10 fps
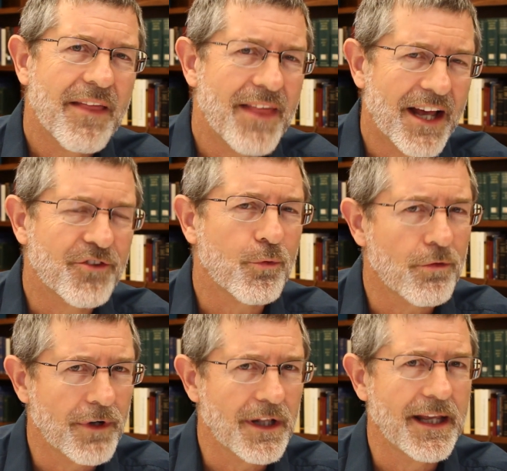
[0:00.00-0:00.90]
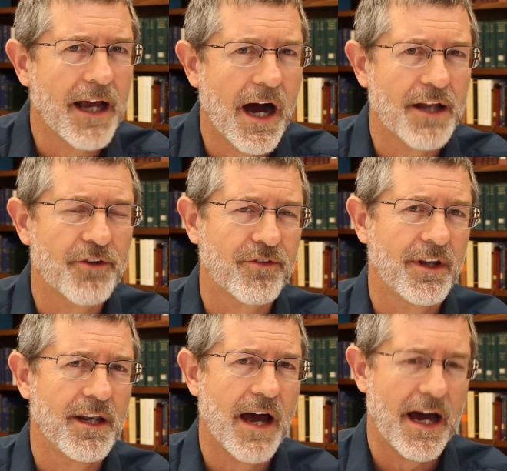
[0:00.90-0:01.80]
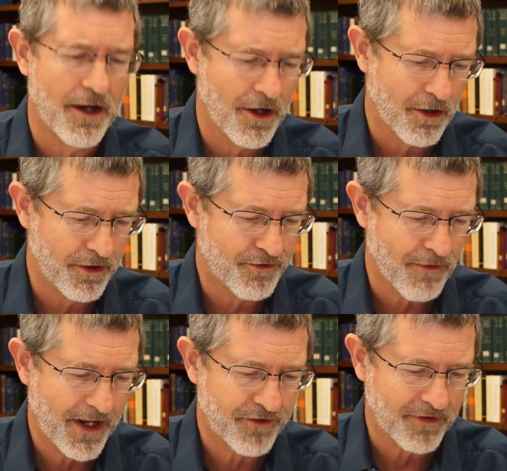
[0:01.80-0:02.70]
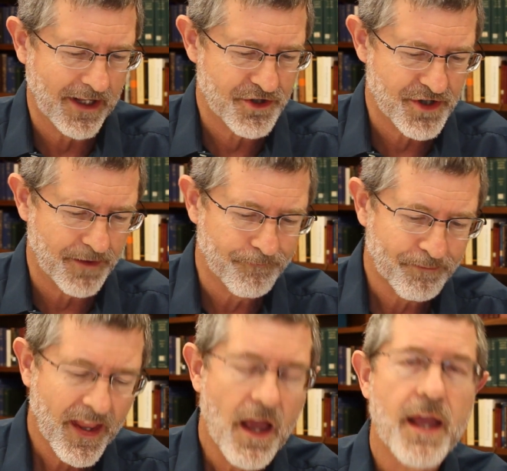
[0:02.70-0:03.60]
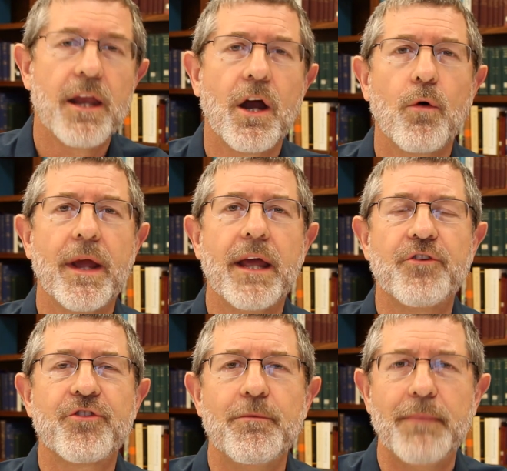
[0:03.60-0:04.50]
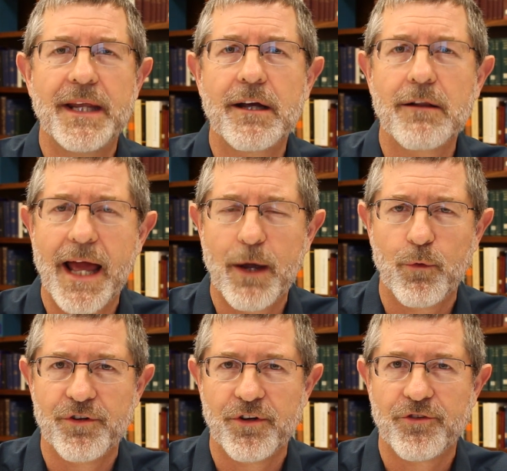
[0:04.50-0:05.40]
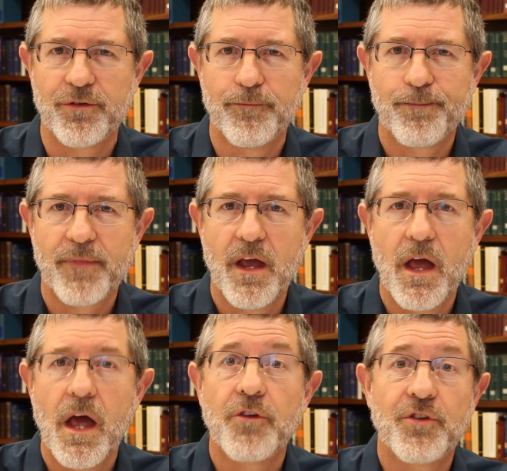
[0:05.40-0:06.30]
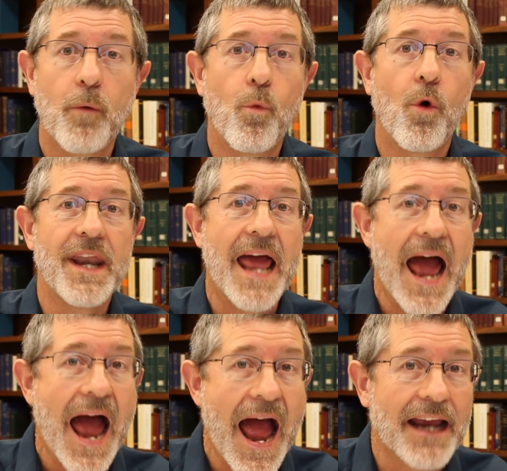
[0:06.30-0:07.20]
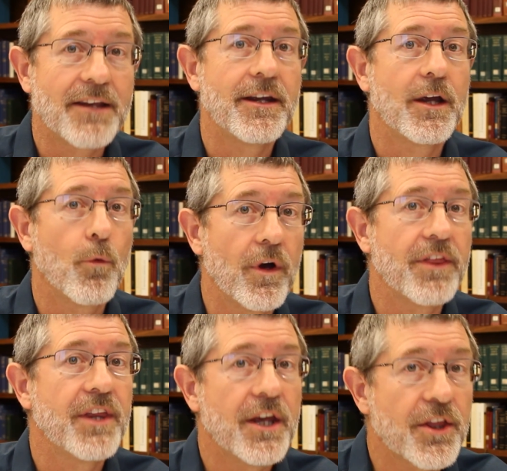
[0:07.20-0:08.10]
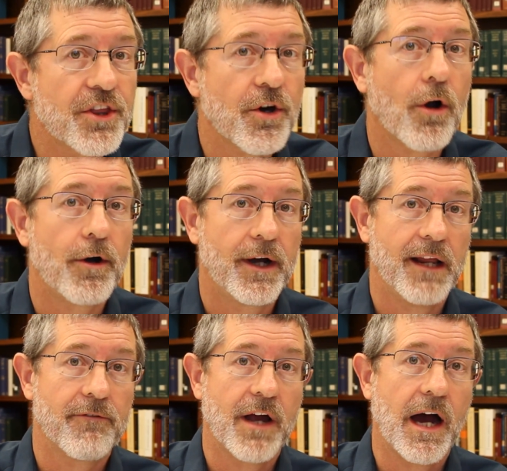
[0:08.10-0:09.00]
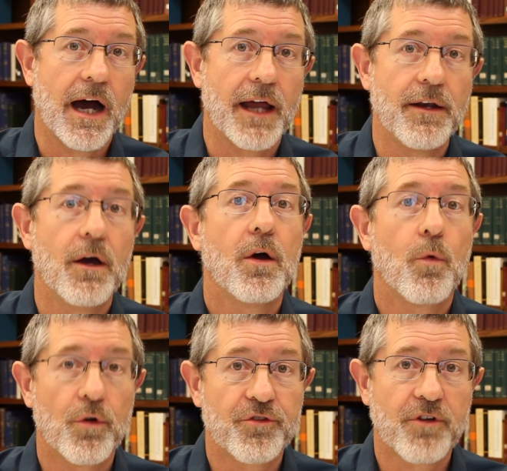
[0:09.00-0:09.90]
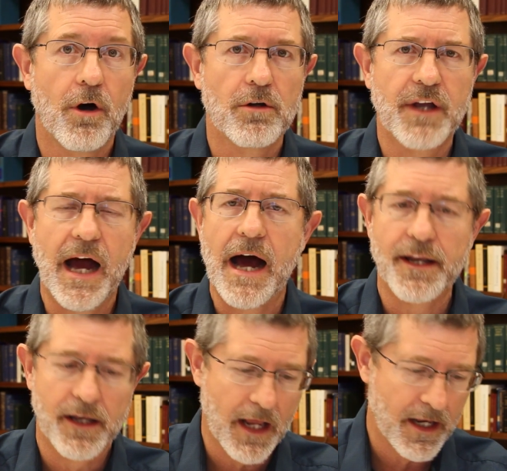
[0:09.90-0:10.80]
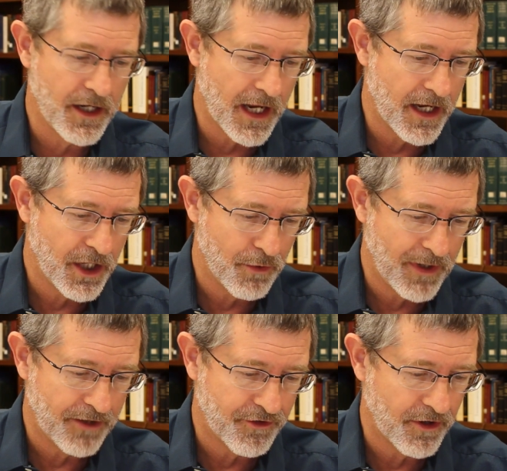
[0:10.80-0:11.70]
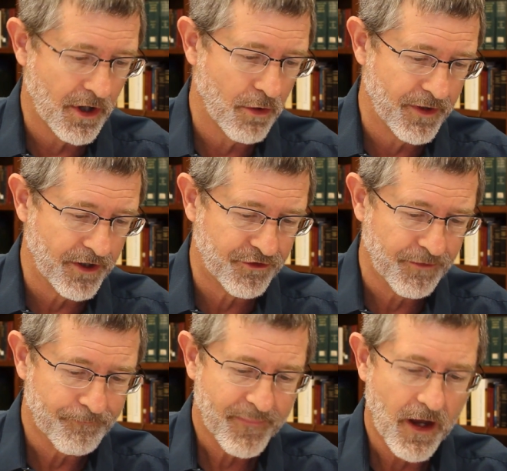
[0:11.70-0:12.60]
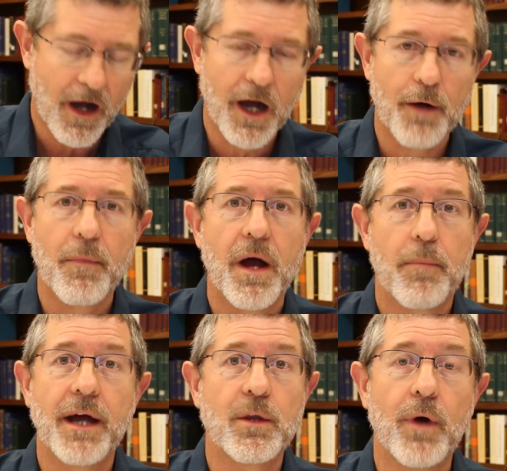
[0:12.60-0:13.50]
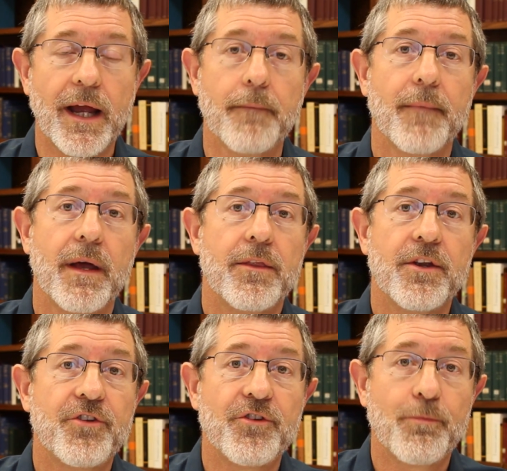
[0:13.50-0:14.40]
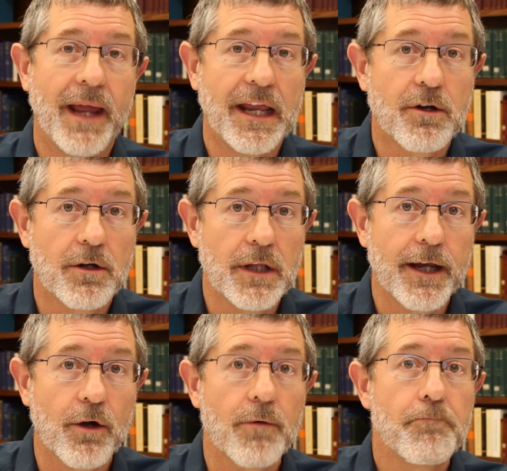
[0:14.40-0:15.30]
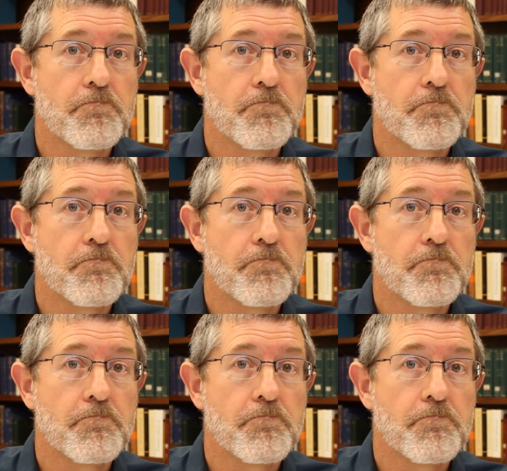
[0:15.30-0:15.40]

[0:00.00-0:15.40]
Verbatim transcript: That's really honestly not a good translation. You know, in Semitic languages, someone acting with the authority of God was called God, and, and, and you need to know this. Um, by the way, this is made clear